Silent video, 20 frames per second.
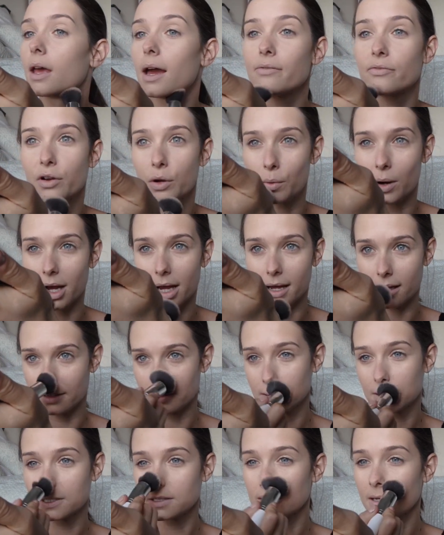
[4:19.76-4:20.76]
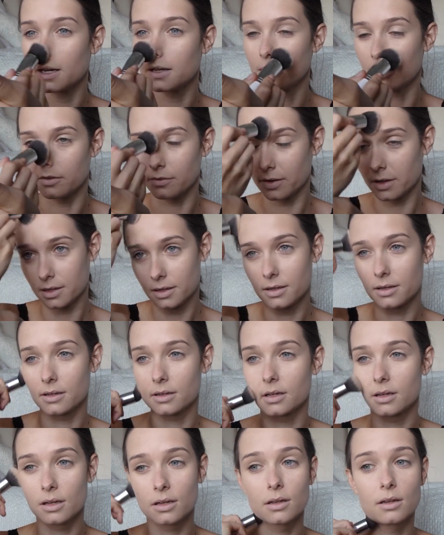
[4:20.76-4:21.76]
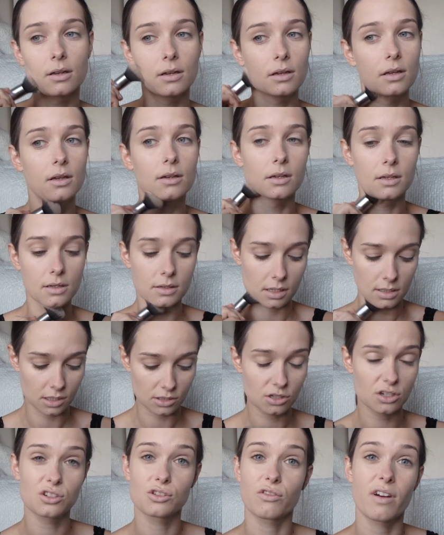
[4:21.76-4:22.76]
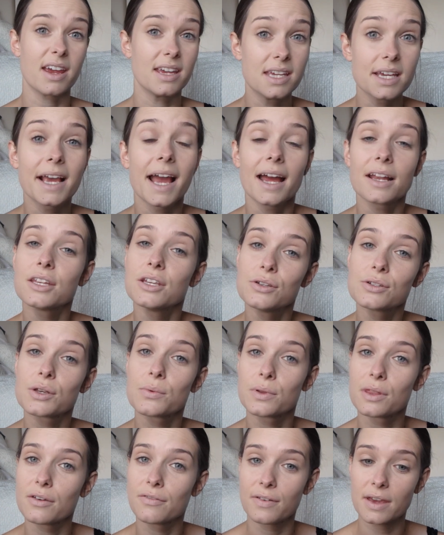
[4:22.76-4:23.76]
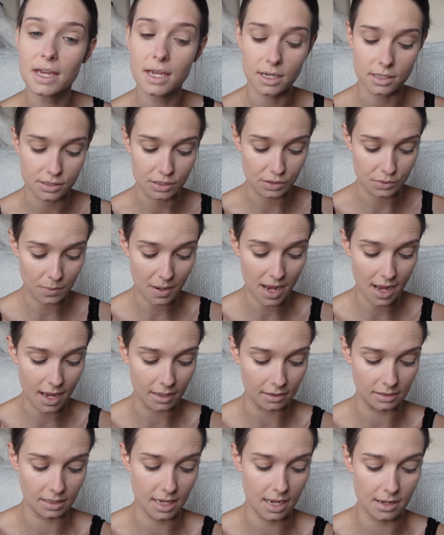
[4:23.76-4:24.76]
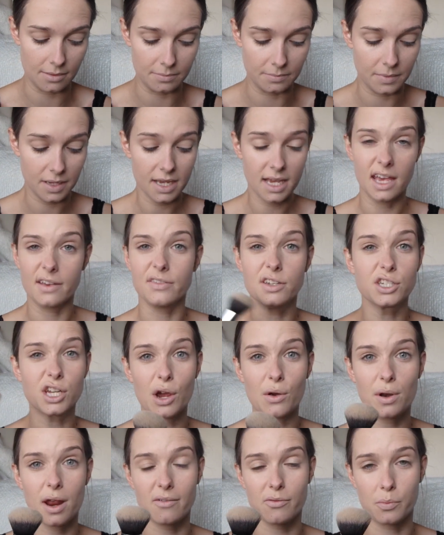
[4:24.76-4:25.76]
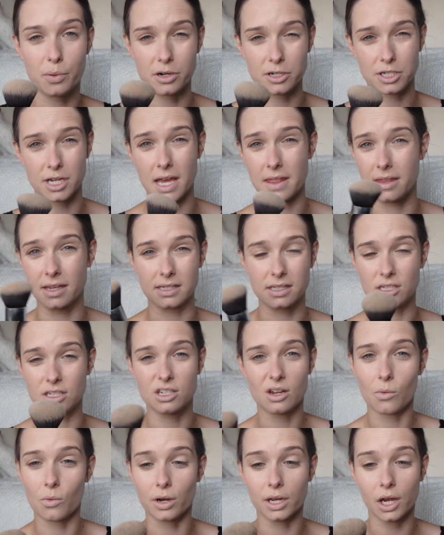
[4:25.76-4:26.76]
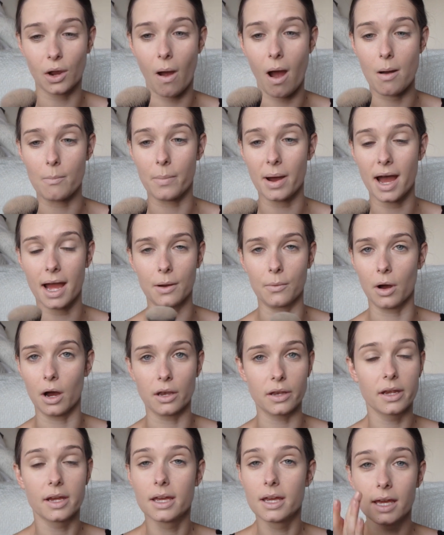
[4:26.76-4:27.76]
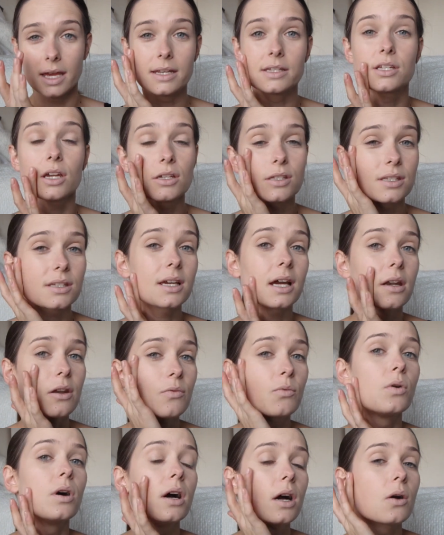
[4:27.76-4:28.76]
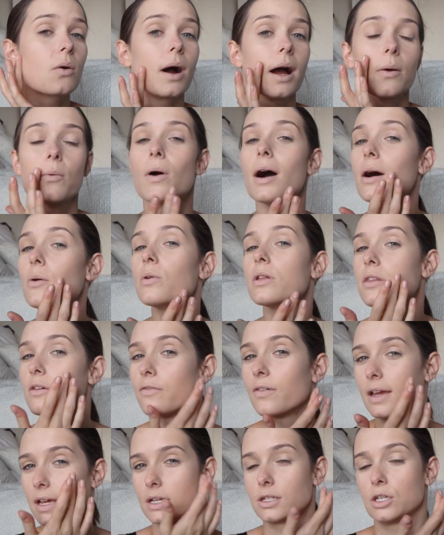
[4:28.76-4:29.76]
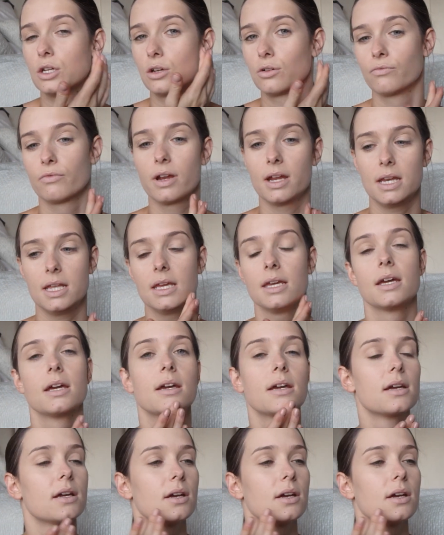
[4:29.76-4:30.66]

everywhere, just kind of, it's just great. You can use it with your fingers as well. If you don't have a brush like this and you don't want to go out and buy one, it does kind of work quite well with your fingers. You can really